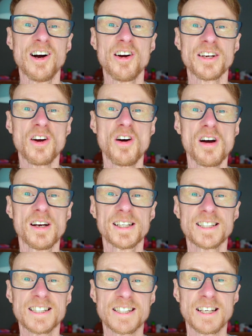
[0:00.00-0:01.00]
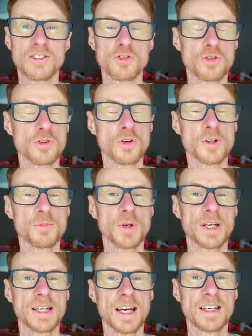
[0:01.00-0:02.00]
Hi guys, thanks for joining
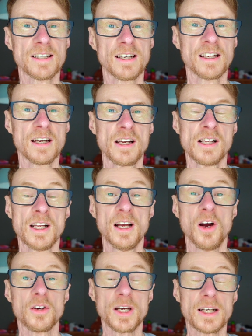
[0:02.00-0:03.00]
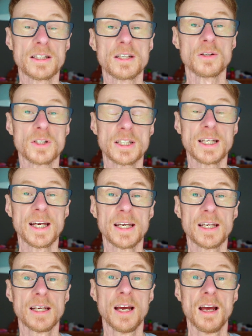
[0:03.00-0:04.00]
me again. Okay, so
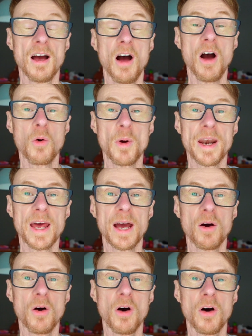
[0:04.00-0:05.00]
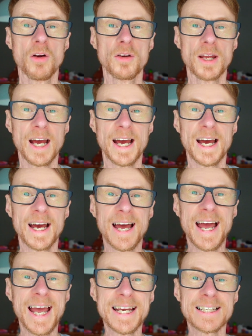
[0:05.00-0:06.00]
today I went out on a
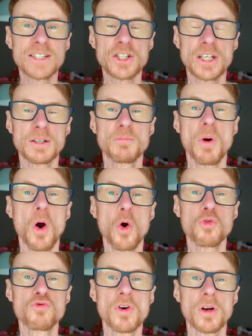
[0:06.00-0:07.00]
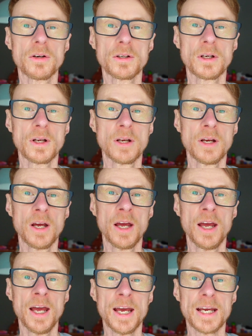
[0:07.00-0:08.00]
18-mile run
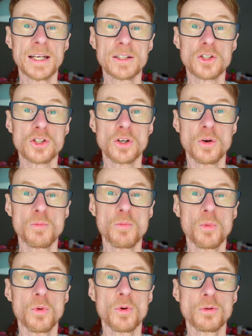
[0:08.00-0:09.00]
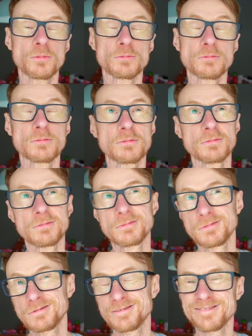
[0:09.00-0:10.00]
in some
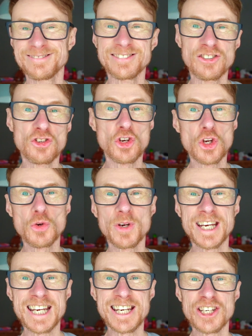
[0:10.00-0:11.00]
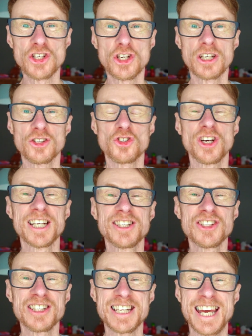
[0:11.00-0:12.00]
new-ish
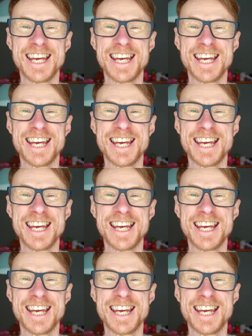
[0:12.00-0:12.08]
trainers.